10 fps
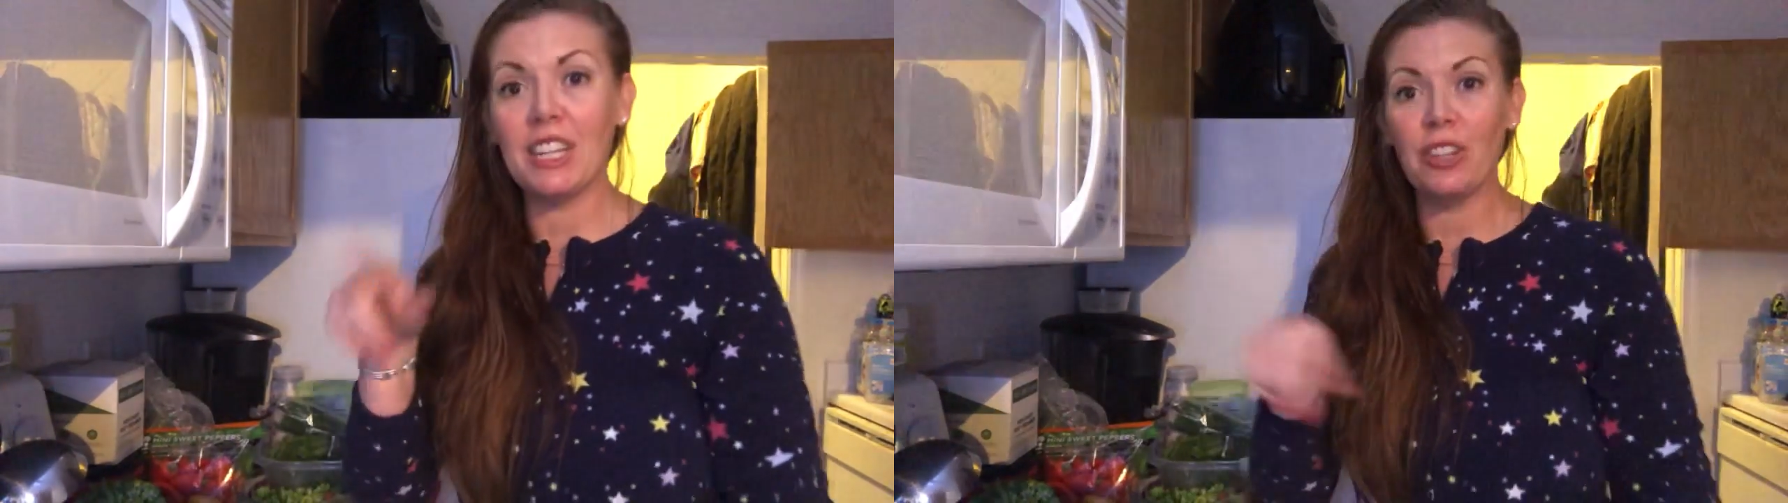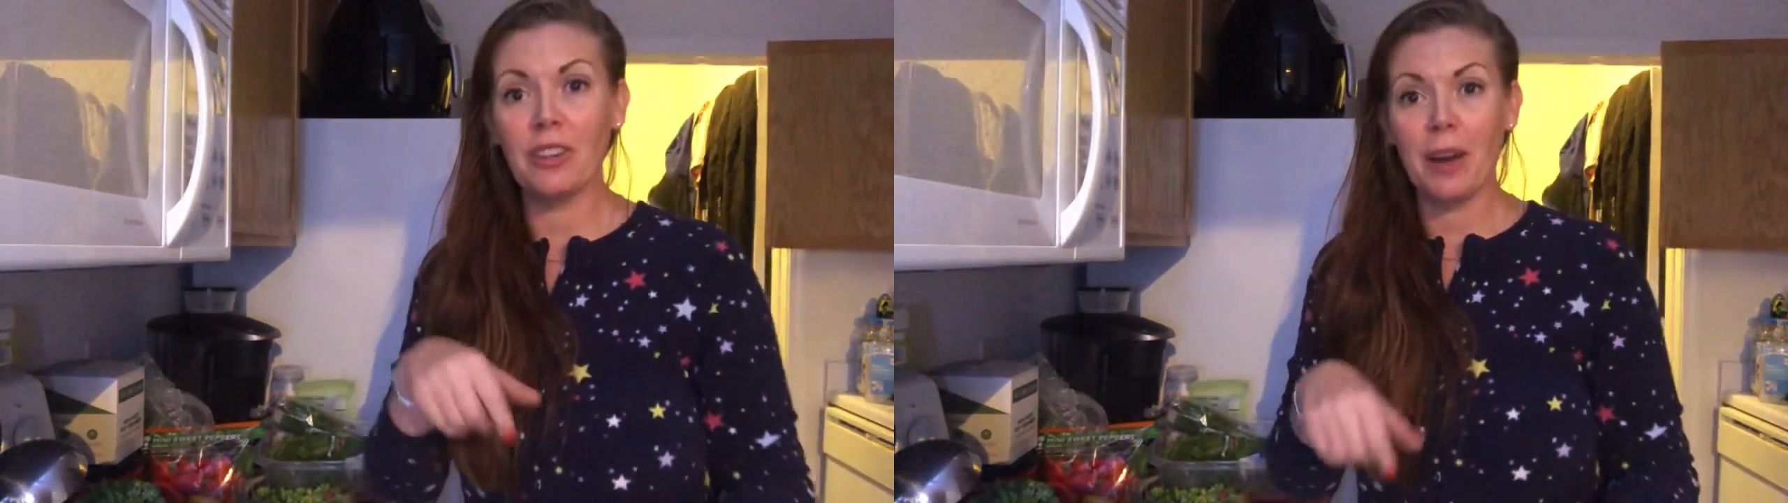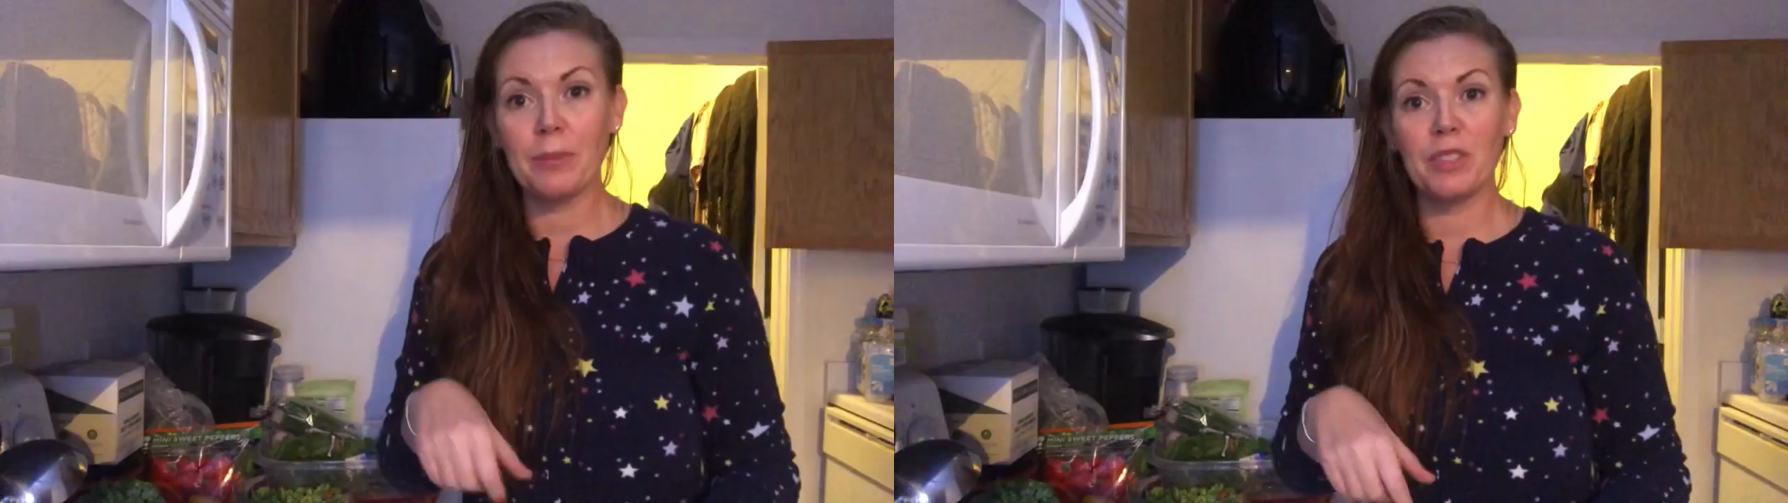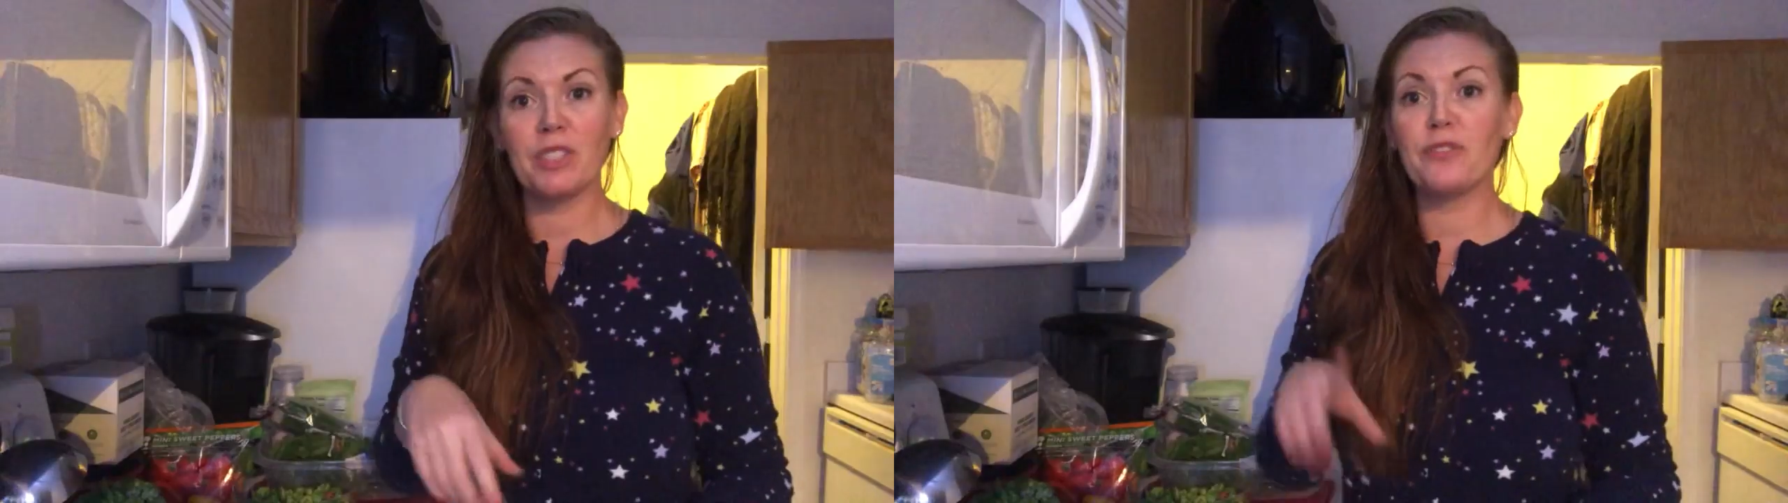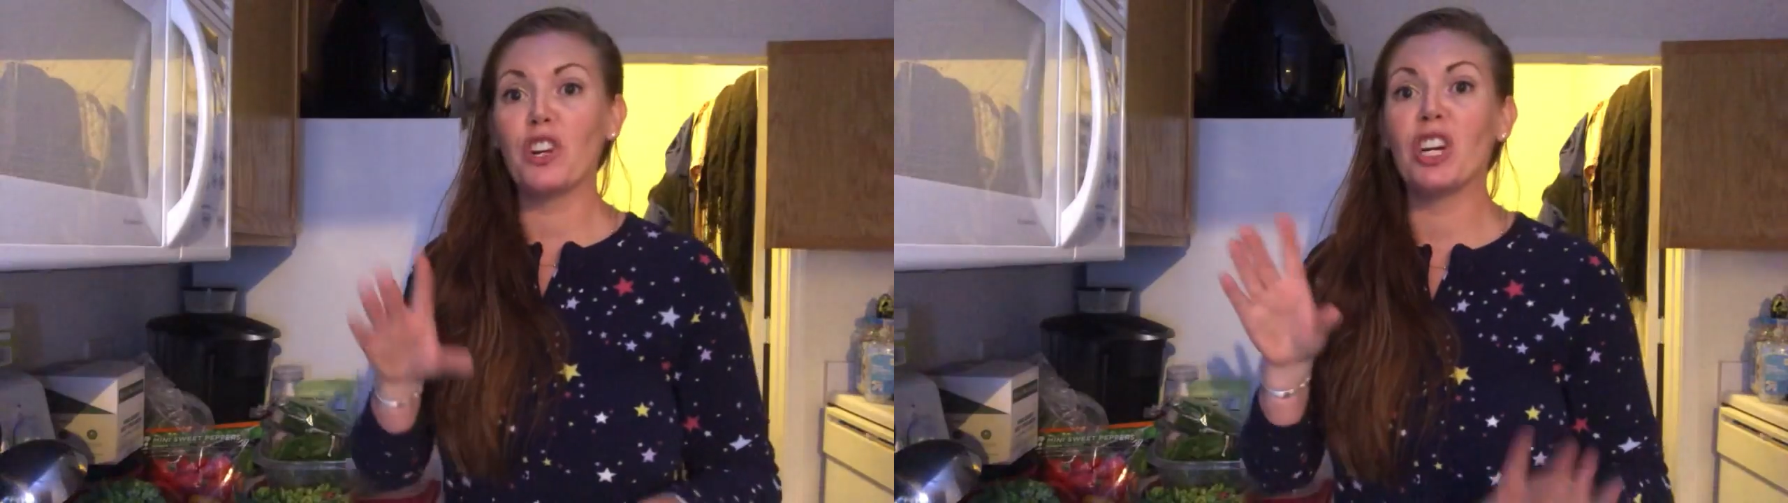
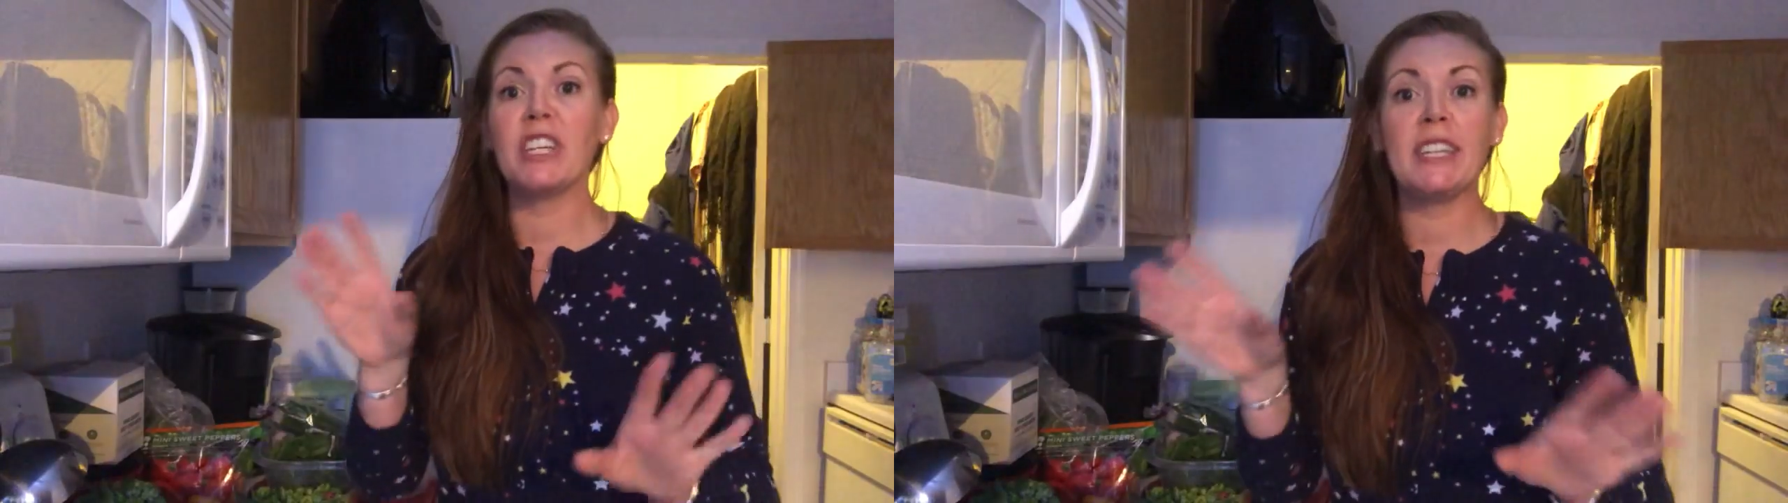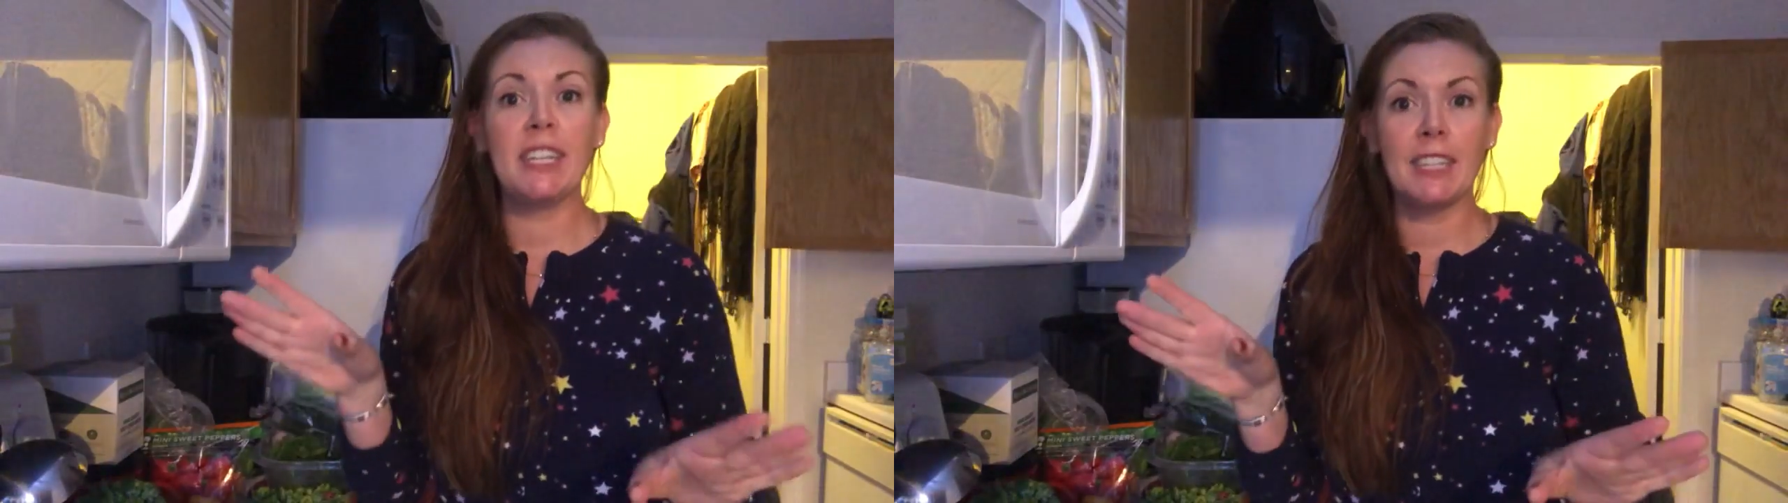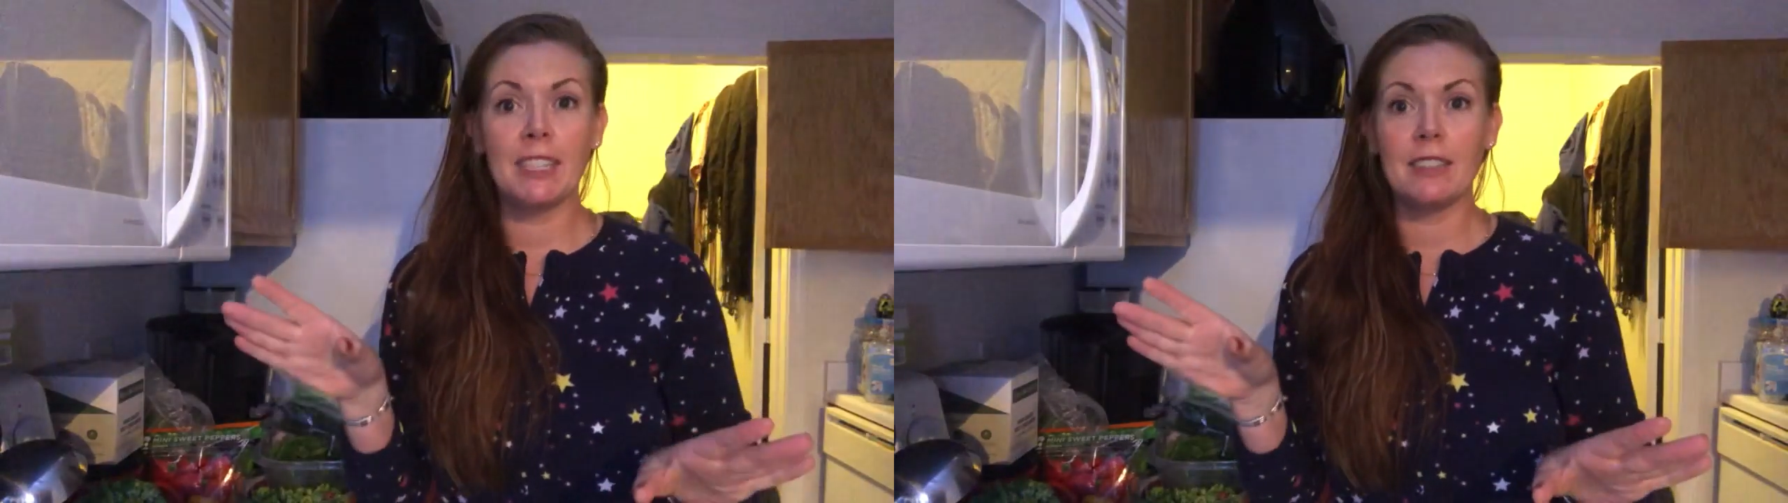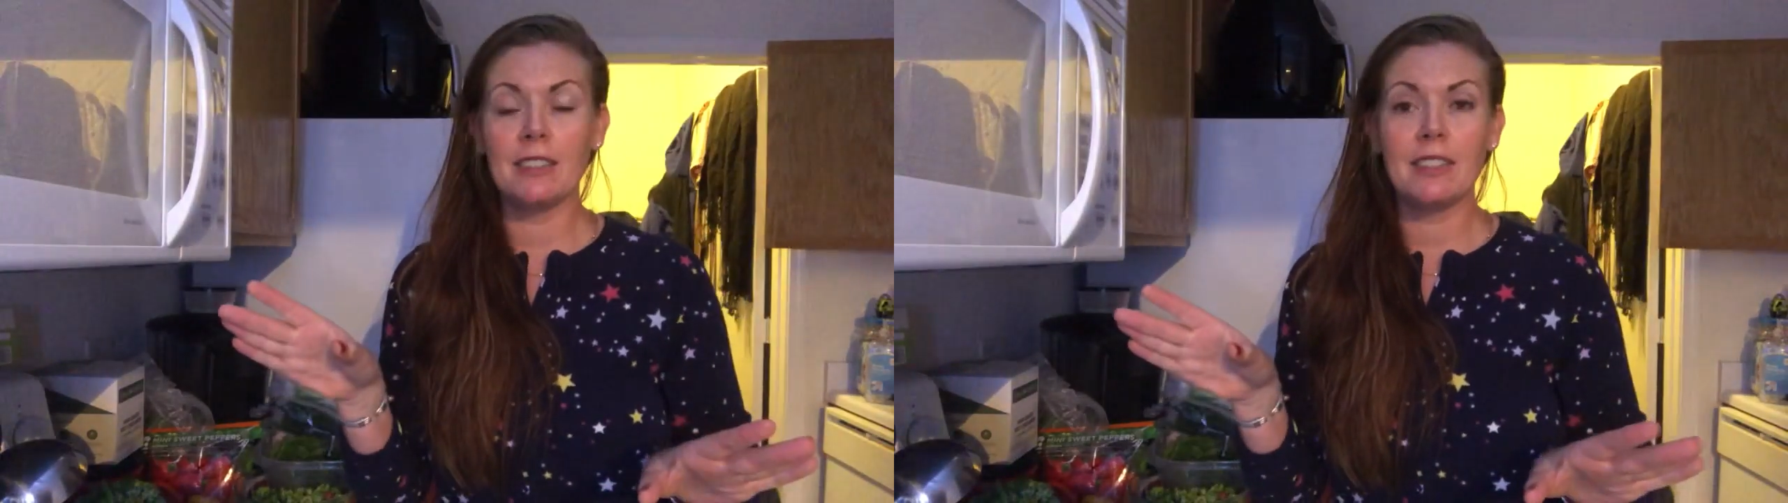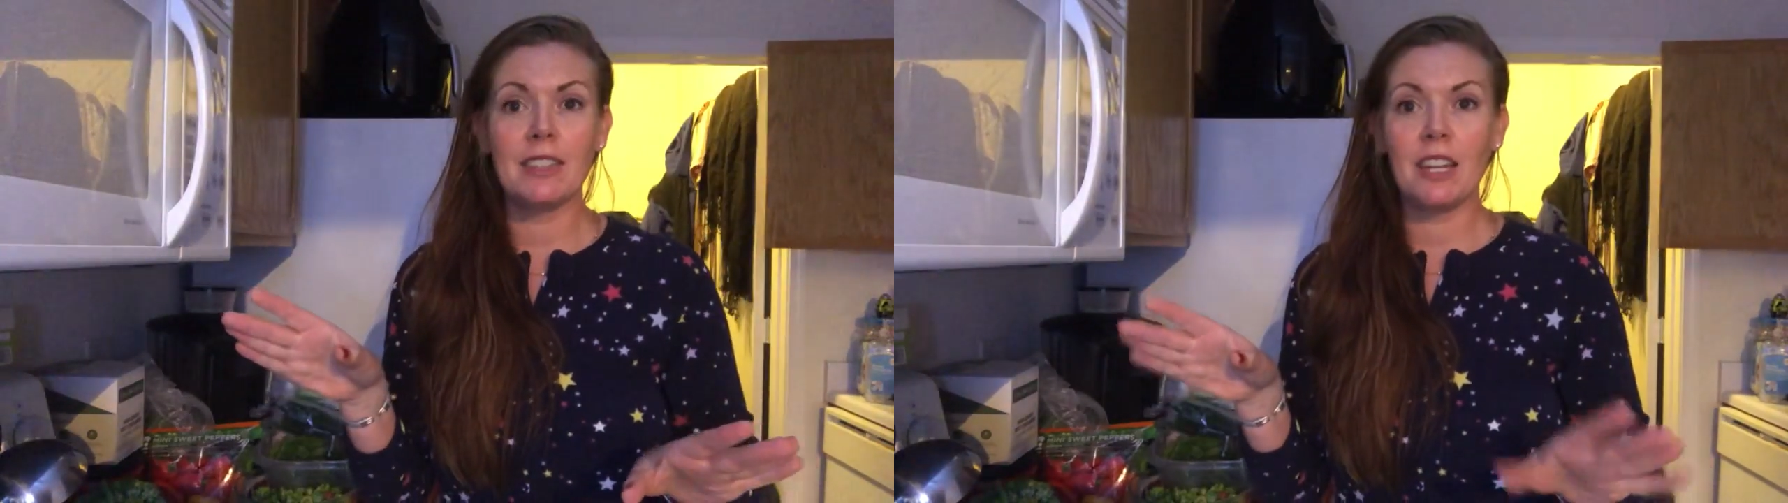cucumbers for years,